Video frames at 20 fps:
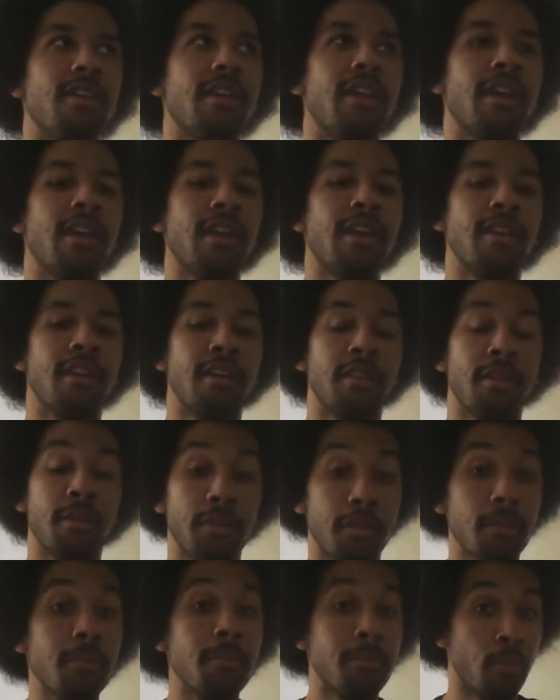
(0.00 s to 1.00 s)
And
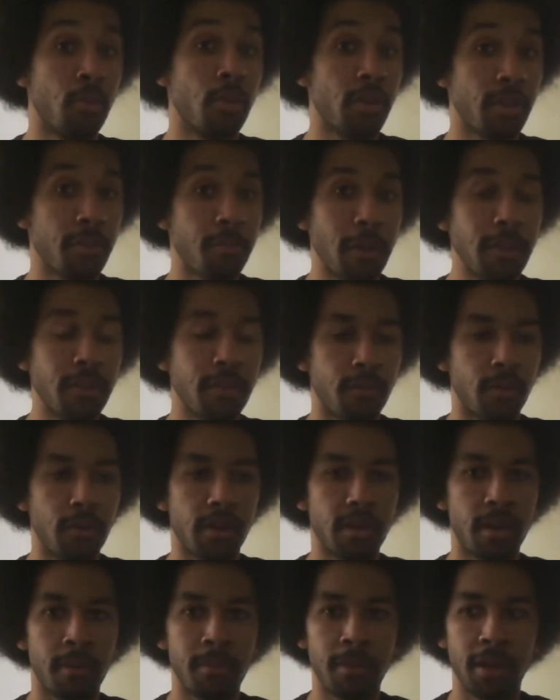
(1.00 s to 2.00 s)
there's some more expensive
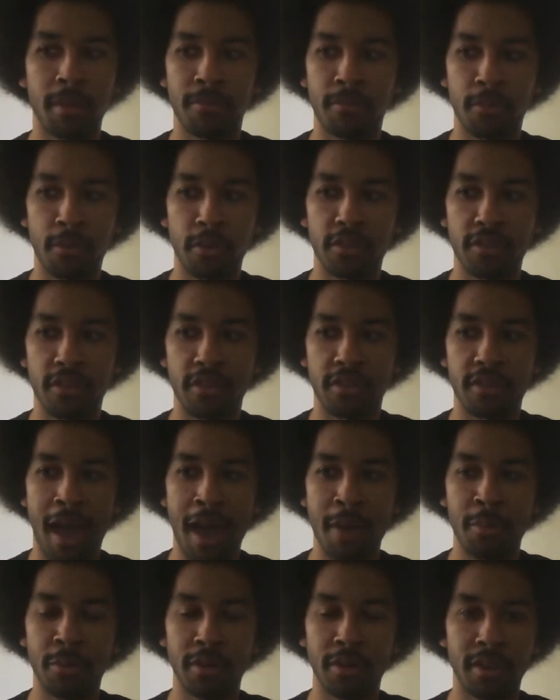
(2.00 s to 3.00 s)
one coming up. For instance,
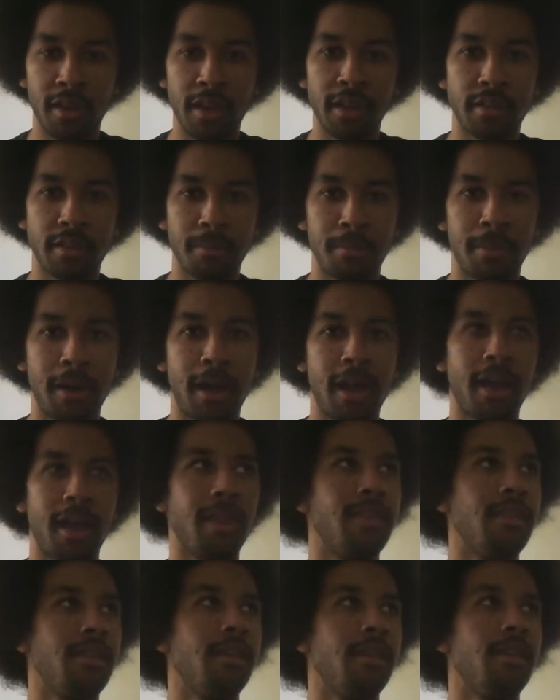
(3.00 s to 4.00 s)
I would like to
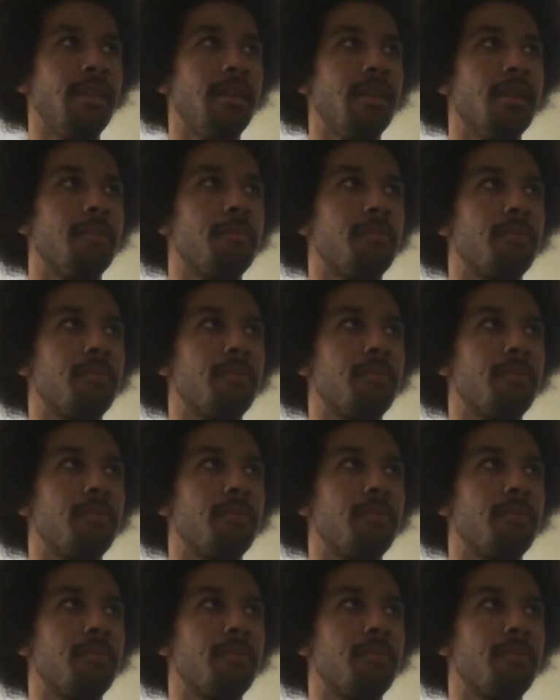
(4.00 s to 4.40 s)
buy the